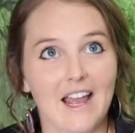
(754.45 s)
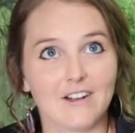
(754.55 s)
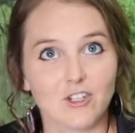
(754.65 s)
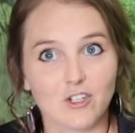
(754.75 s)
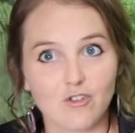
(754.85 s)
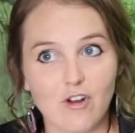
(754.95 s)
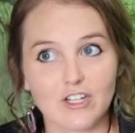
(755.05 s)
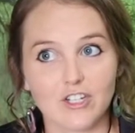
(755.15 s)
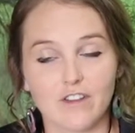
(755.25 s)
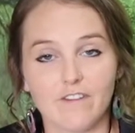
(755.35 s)

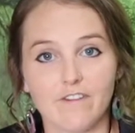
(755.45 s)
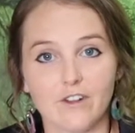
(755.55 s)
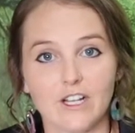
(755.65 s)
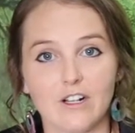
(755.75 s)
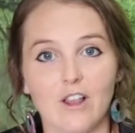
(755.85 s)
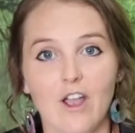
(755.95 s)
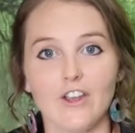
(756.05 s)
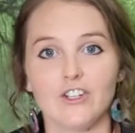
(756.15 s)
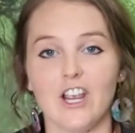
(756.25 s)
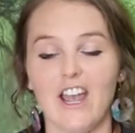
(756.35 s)
outstretch the full enclosure,